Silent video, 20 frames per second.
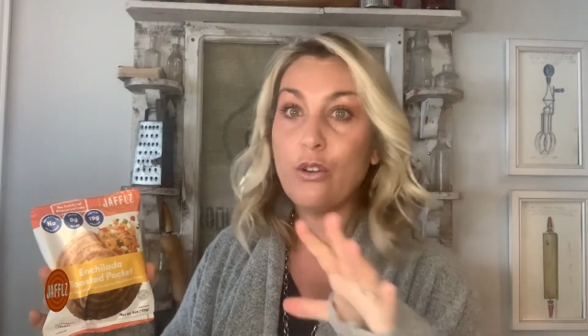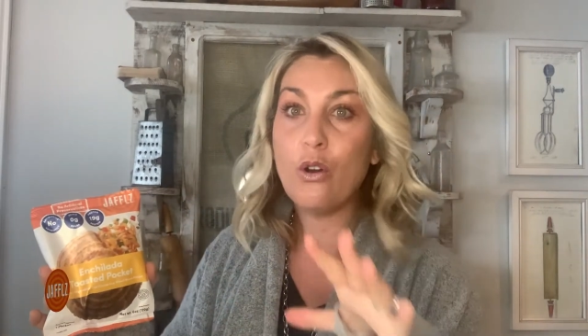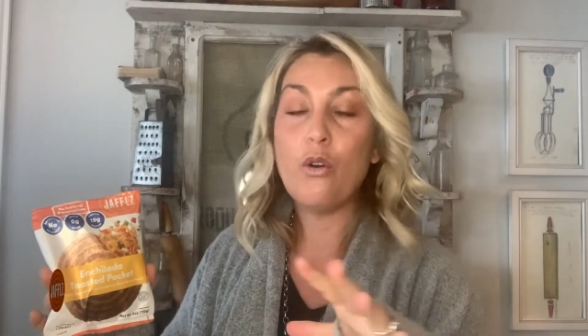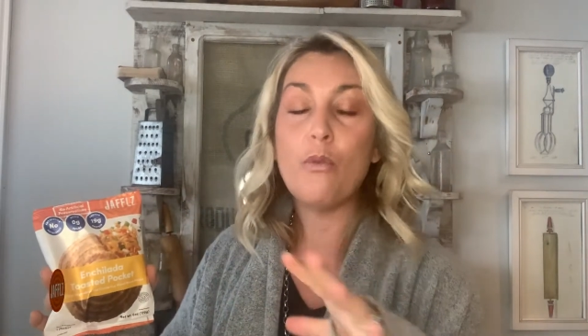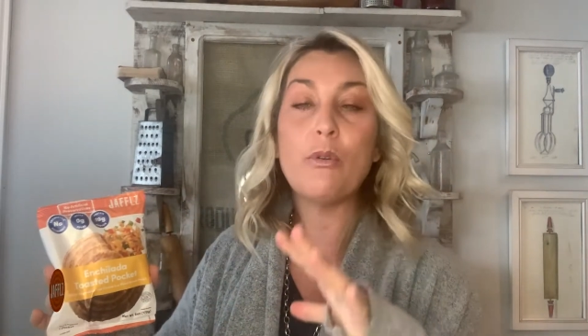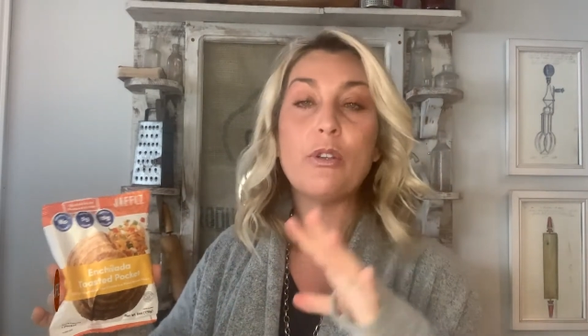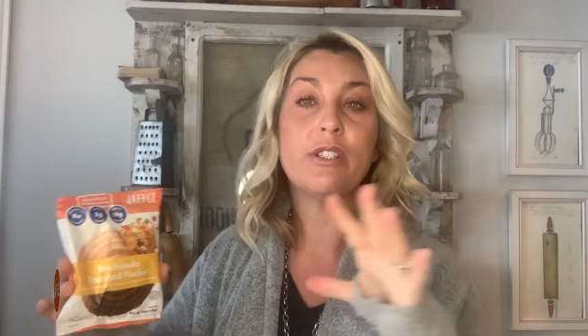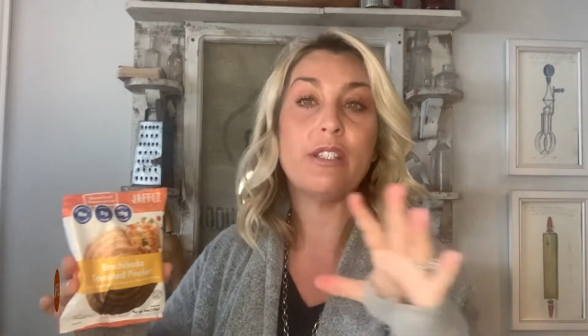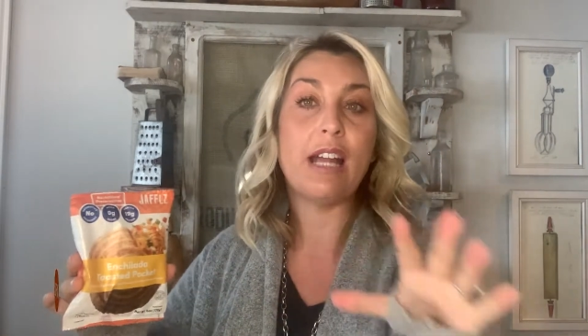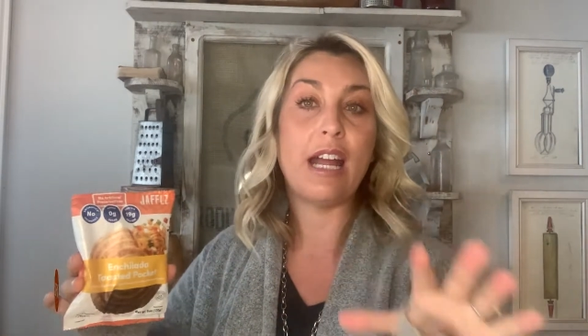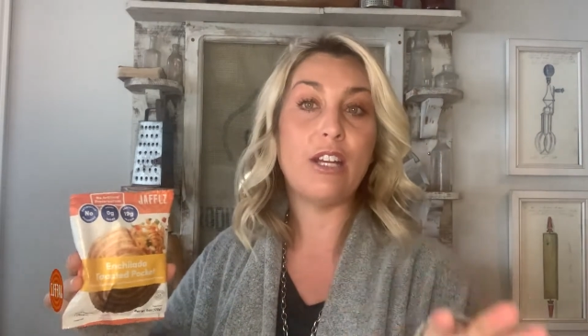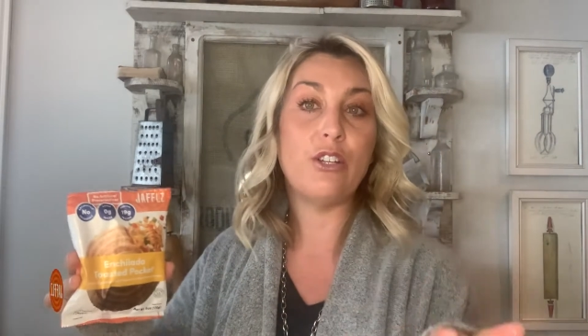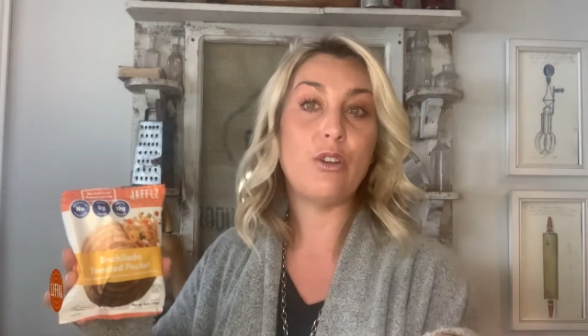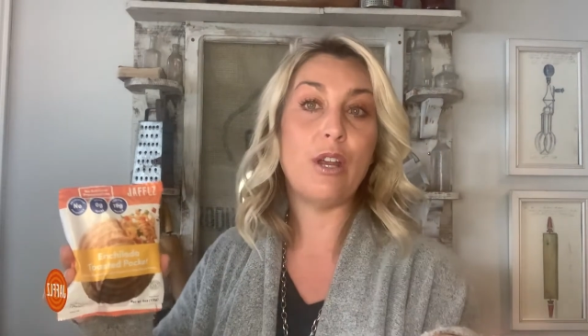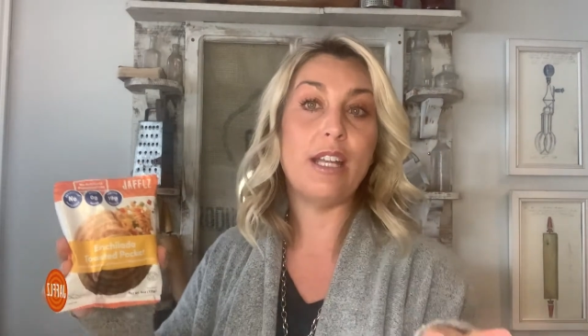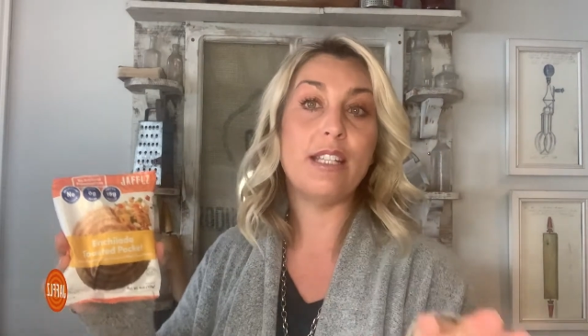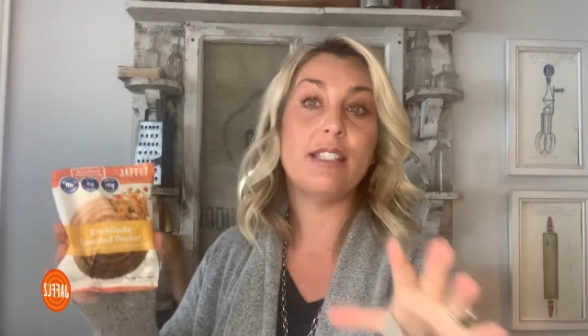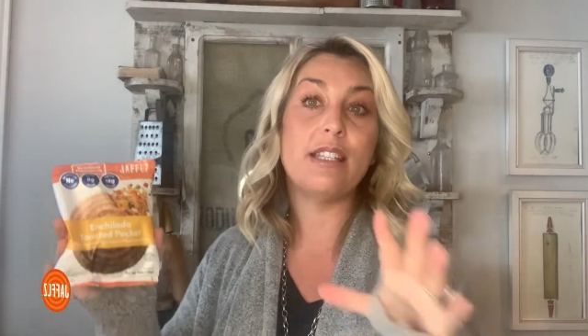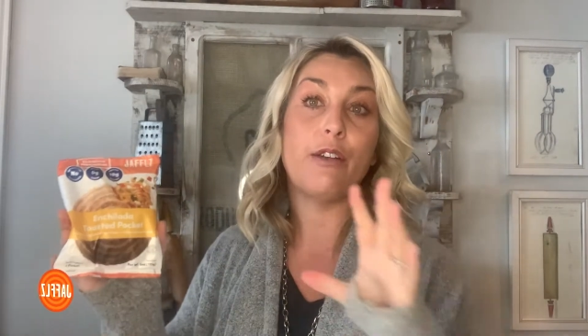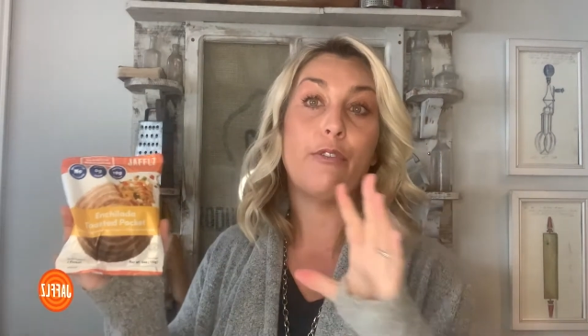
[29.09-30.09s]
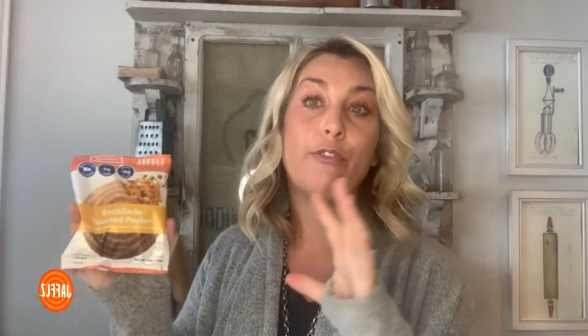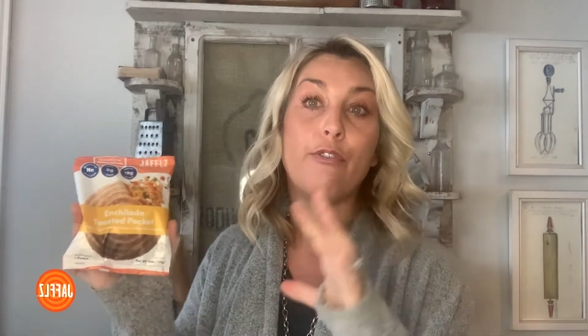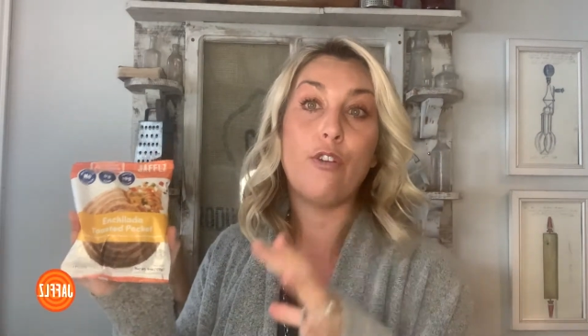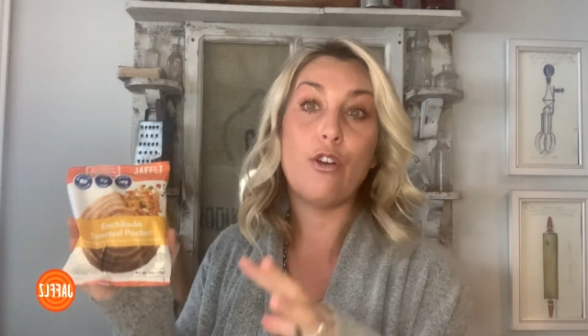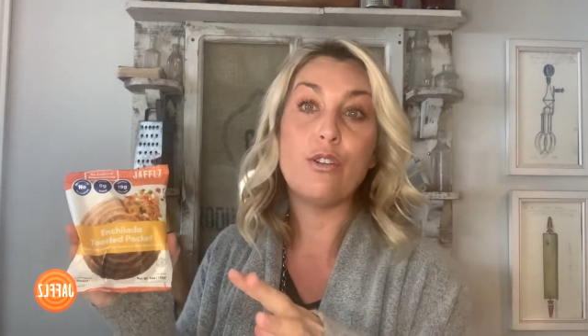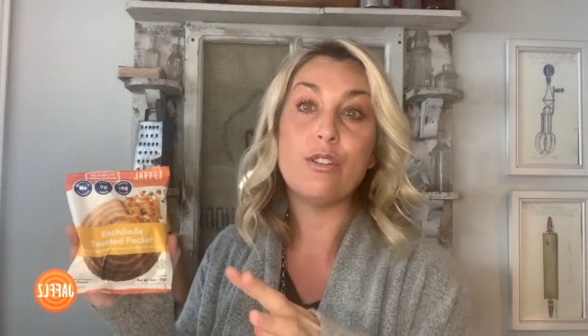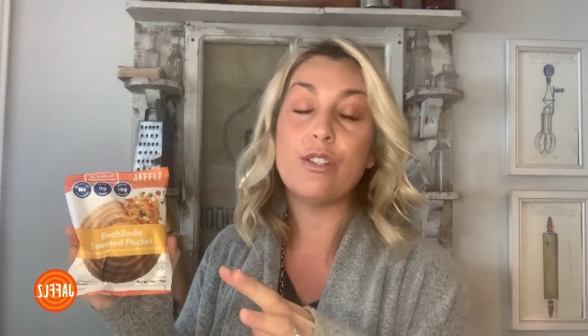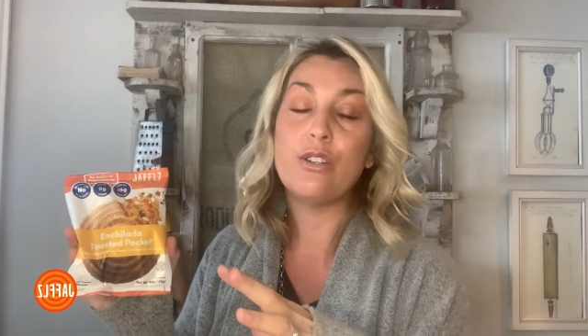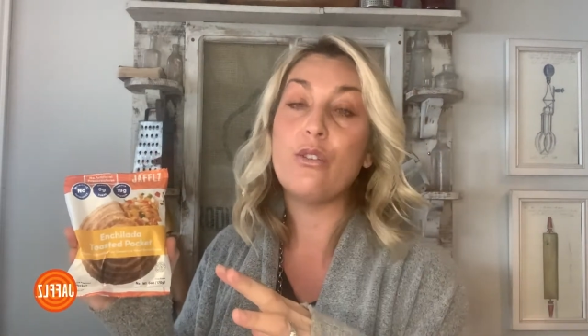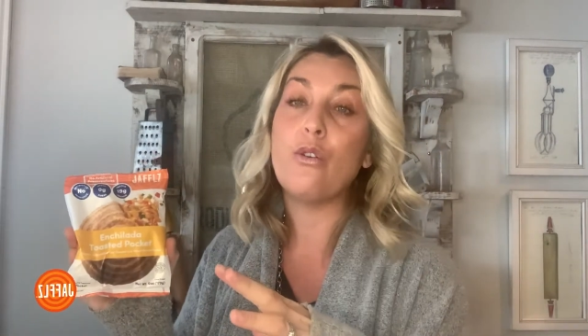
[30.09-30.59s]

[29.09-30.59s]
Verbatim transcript: hormones, nitrates, they're frozen.